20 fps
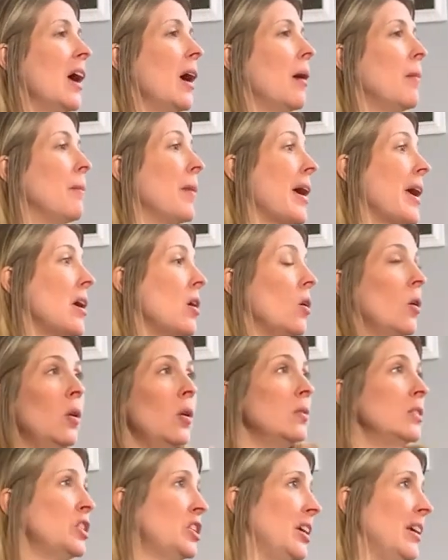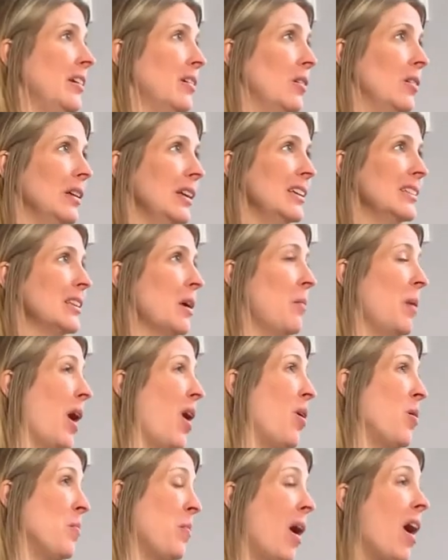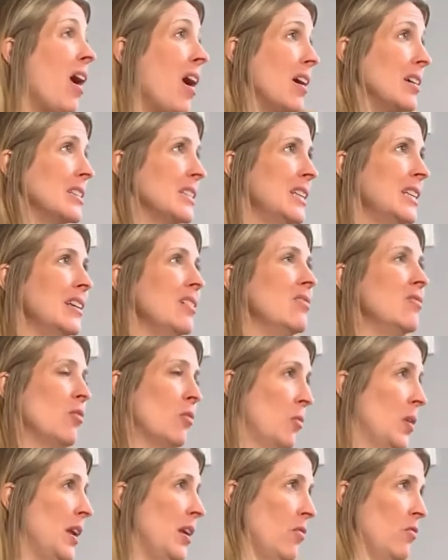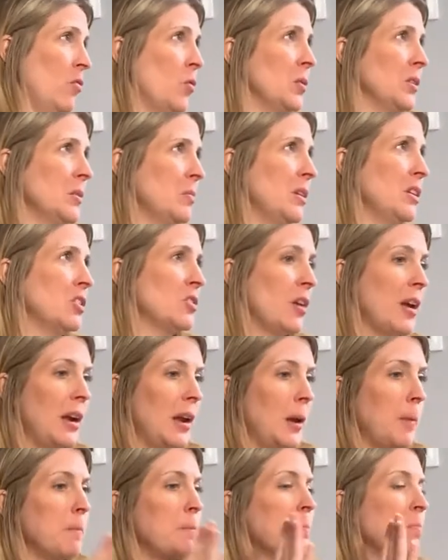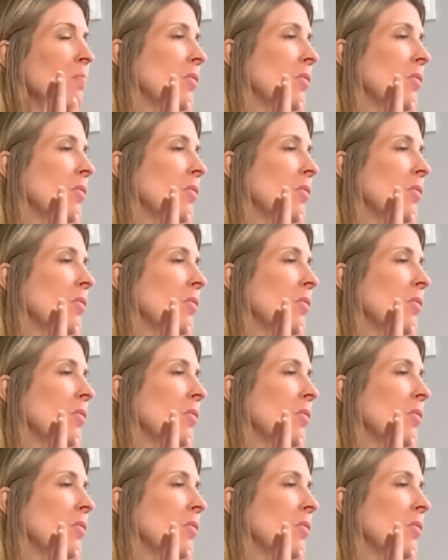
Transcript: My whole channel is about positive reinforcement training.